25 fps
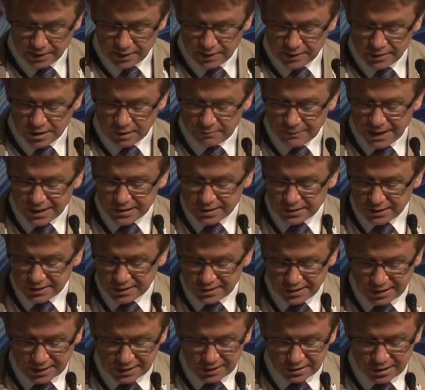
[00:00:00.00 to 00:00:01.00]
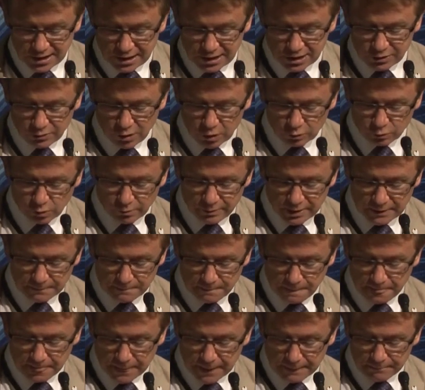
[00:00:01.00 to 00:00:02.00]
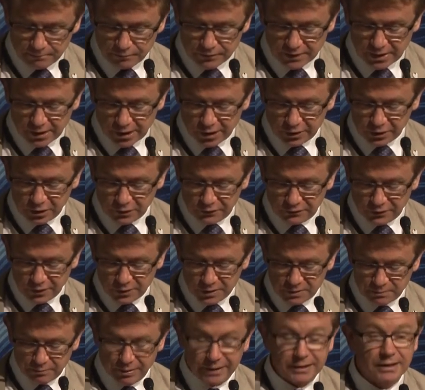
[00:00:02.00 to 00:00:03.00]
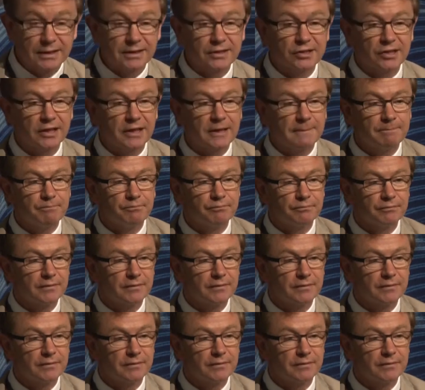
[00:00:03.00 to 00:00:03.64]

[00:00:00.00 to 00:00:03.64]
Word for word: So, imagine a 16 year old woman in her first pregnancy